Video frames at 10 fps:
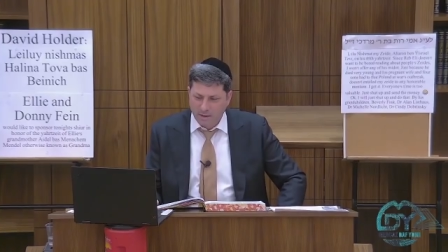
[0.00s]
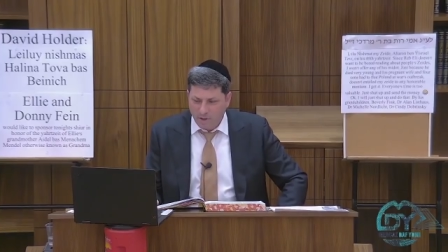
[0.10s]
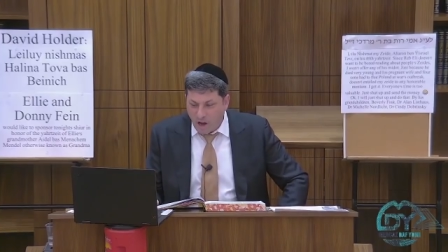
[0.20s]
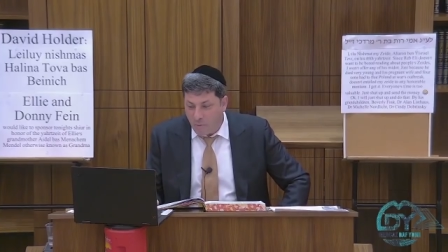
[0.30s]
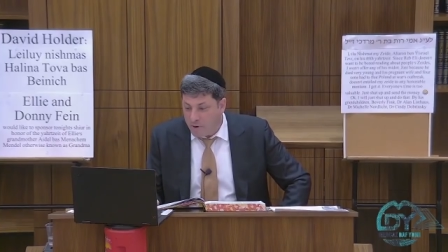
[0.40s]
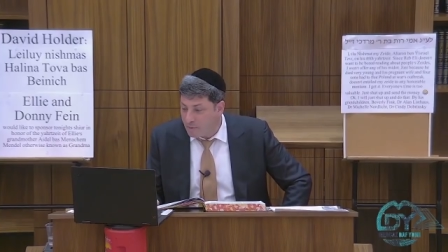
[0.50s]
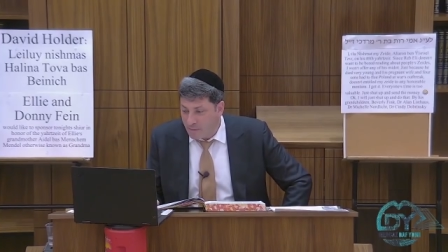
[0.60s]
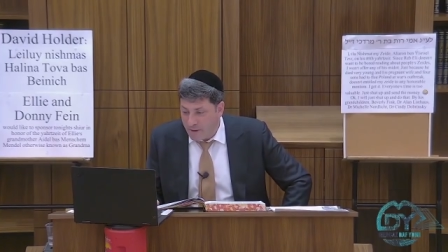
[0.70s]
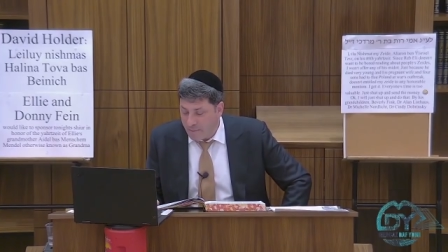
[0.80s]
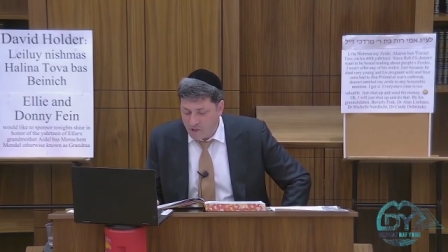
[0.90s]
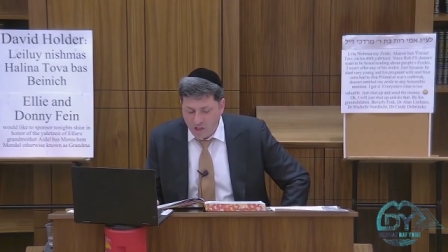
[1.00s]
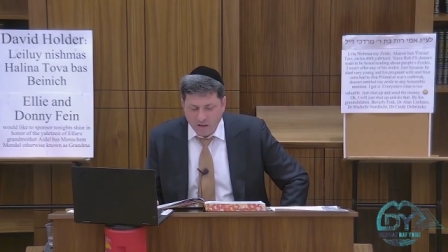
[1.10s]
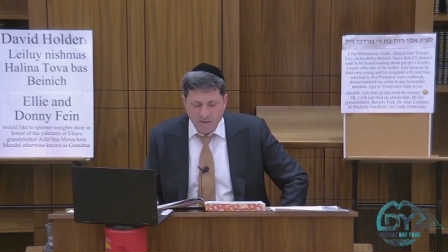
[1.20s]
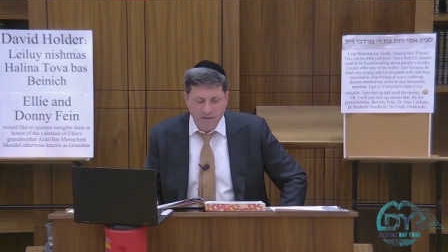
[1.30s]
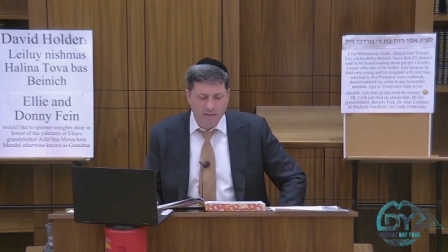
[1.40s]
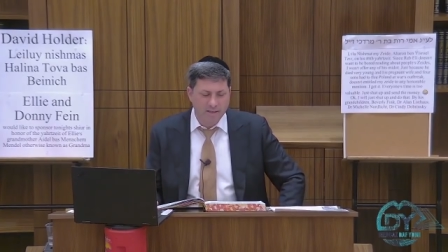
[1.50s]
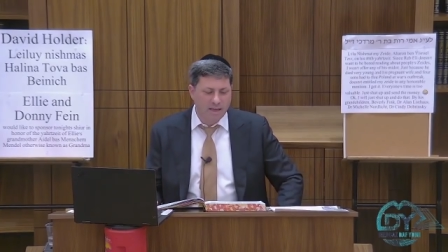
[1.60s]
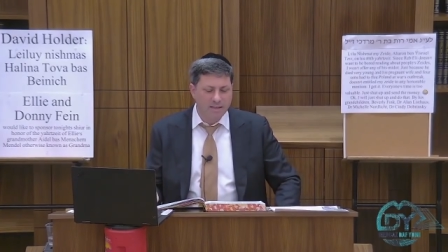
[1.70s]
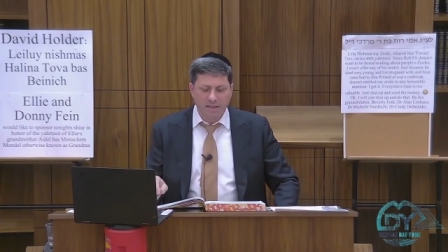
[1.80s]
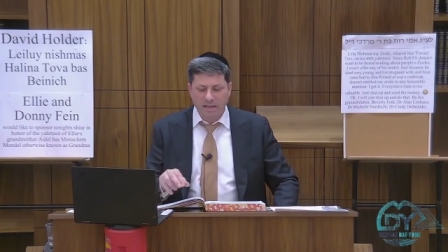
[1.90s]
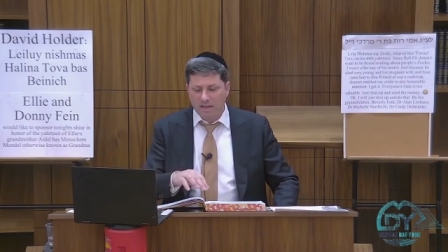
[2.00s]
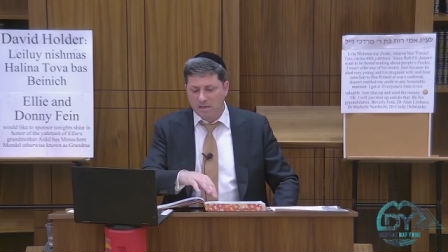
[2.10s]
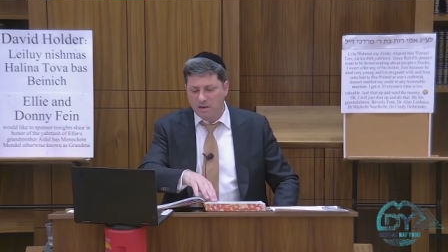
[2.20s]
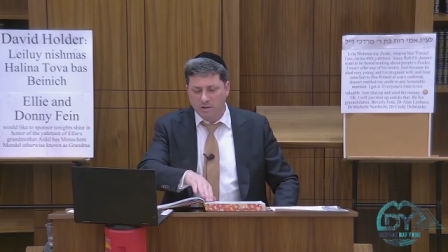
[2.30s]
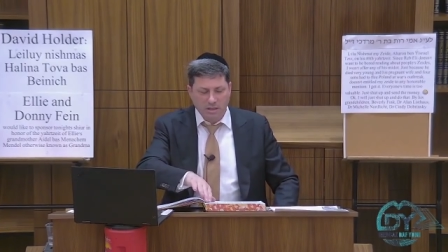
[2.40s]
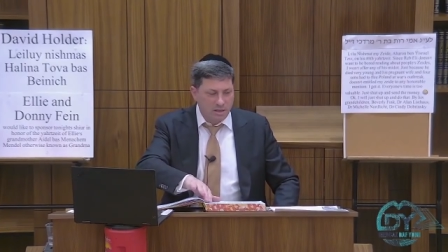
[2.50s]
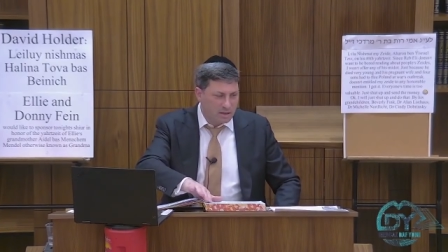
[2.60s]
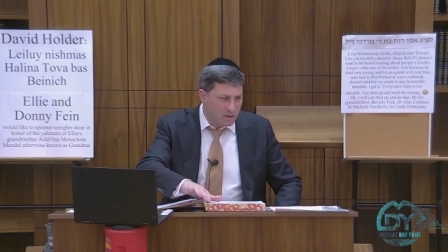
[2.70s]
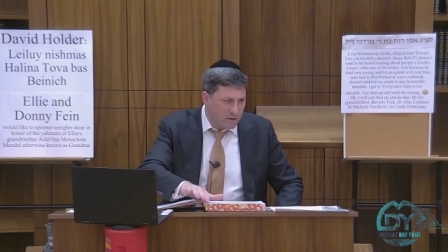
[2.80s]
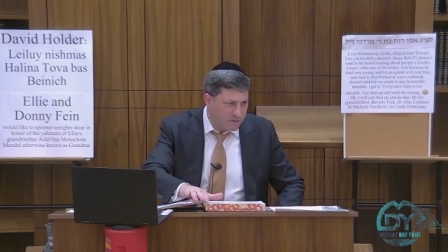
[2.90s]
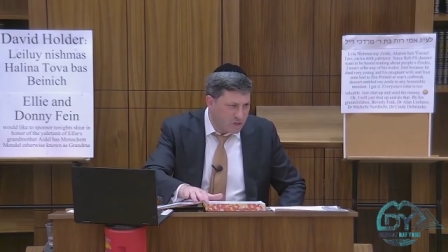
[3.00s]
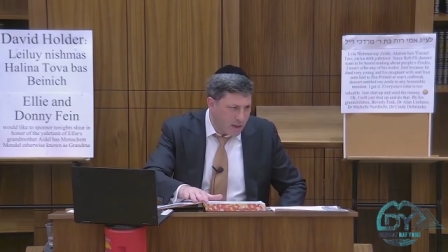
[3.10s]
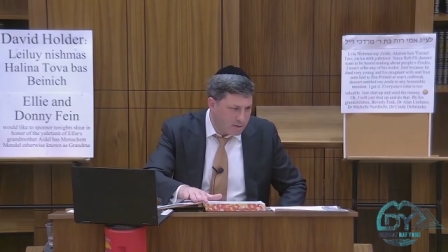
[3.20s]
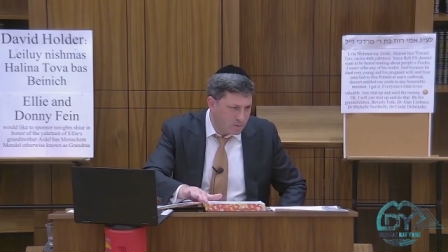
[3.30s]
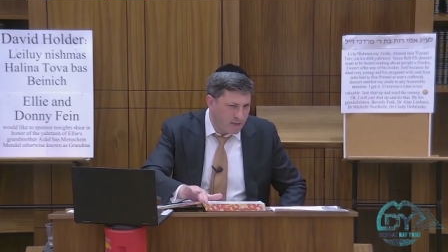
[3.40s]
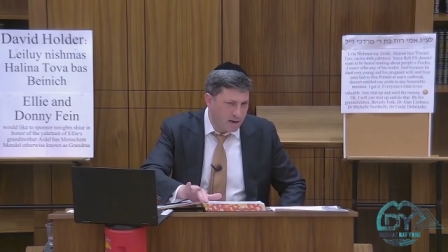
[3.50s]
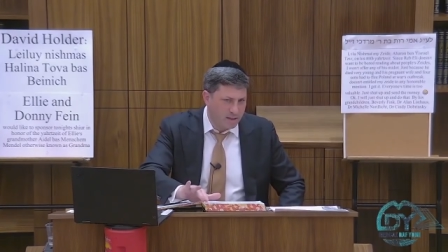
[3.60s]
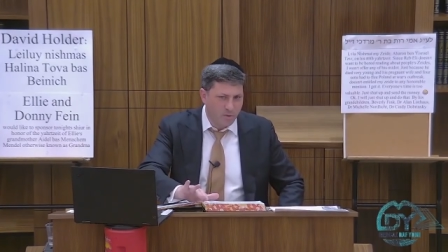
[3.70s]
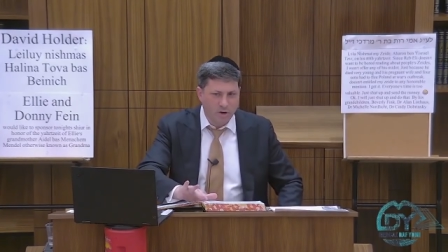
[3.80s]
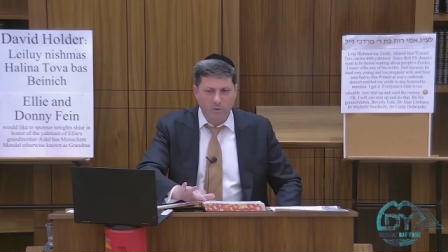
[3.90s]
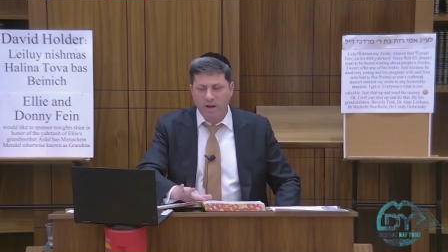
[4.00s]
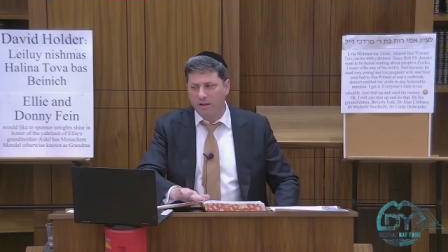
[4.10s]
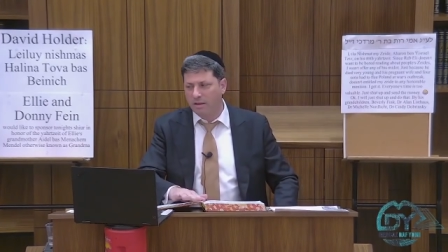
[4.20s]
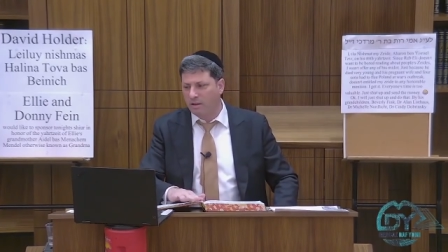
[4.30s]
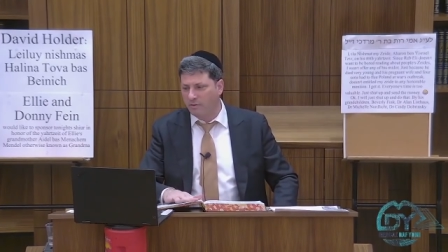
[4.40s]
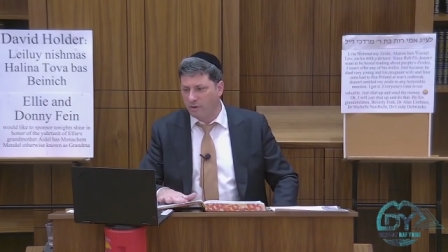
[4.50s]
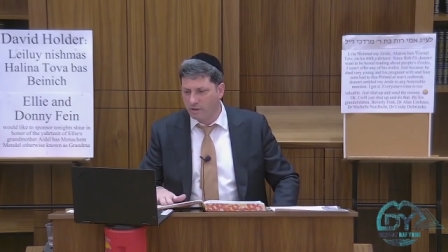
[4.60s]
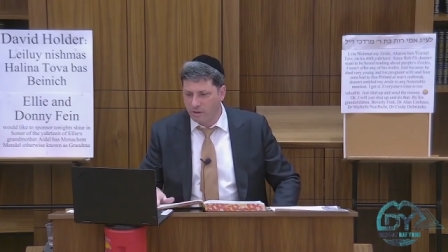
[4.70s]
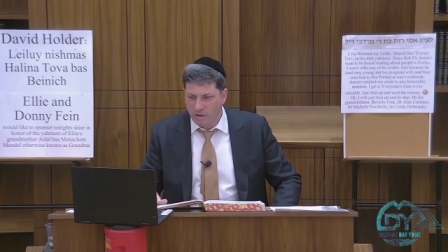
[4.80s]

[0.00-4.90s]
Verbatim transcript: But there are people that mamish love it. They, they, they you know, they, they don't have a Shabbos without it. They run around. They look for it.